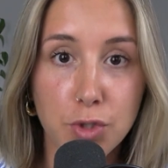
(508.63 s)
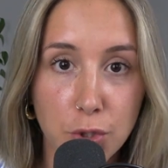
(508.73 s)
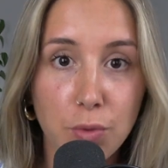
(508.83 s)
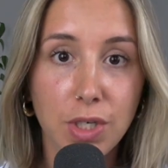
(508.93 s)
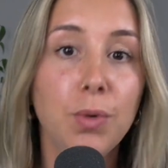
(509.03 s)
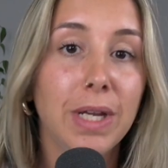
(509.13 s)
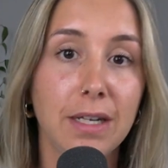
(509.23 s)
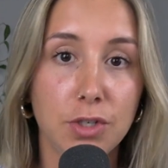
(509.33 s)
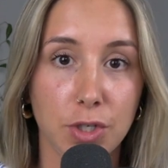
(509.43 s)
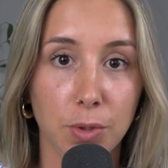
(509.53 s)
tune you
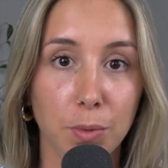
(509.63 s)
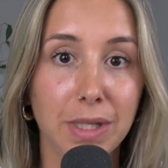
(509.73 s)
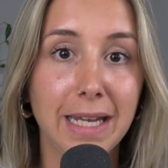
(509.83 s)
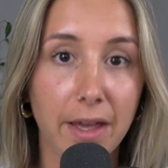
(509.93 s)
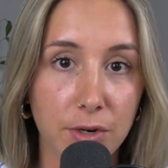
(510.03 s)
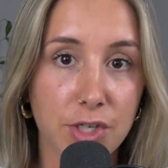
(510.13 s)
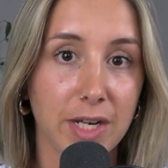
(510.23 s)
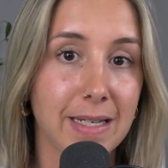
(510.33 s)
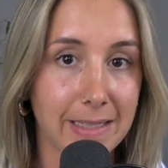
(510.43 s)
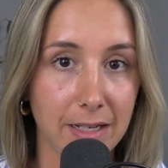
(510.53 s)
into the
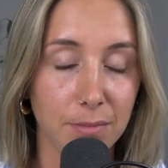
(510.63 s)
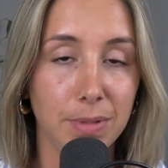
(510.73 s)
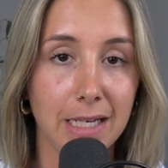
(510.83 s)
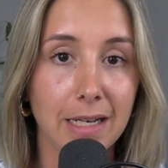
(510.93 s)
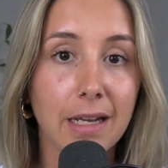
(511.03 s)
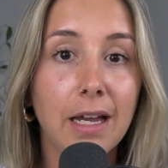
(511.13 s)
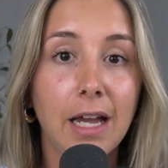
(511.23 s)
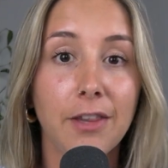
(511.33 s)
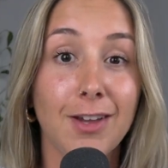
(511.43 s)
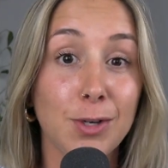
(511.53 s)
energetic state of being
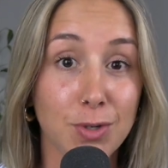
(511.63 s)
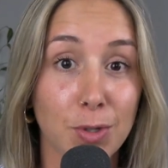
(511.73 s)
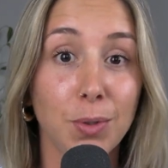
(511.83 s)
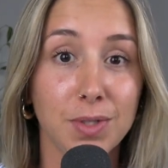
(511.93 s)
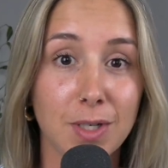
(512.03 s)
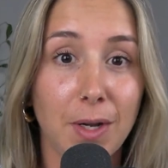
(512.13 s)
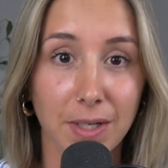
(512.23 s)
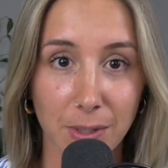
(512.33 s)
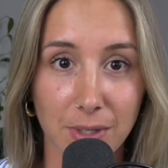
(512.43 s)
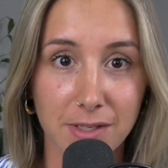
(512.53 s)
that your soul is
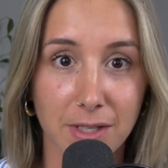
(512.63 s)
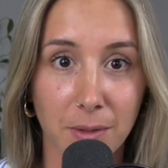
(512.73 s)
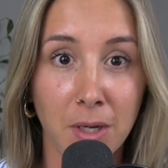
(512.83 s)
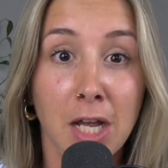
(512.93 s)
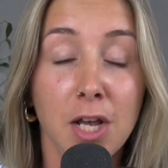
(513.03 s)
calling you into.